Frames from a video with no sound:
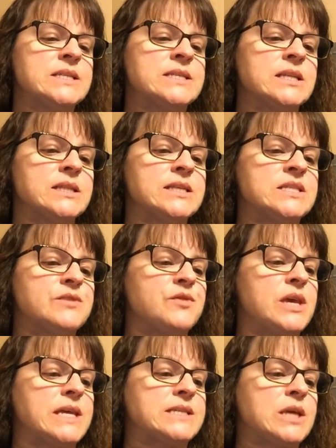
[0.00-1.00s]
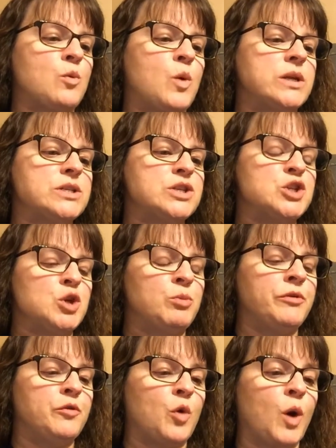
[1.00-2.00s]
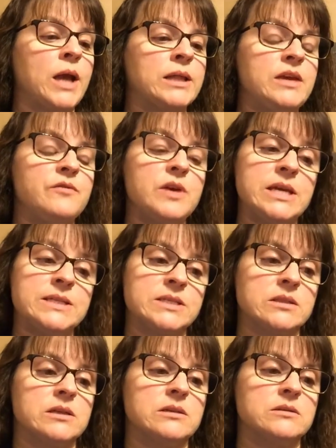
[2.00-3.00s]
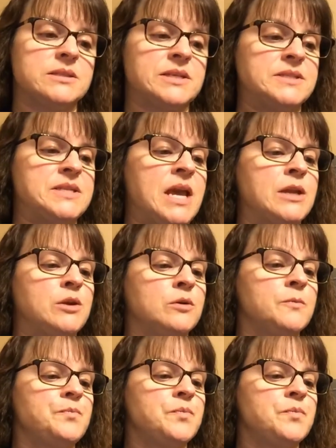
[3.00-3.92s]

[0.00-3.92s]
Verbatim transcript: is a list of things I want to do before I leave Eastland, says Daniel.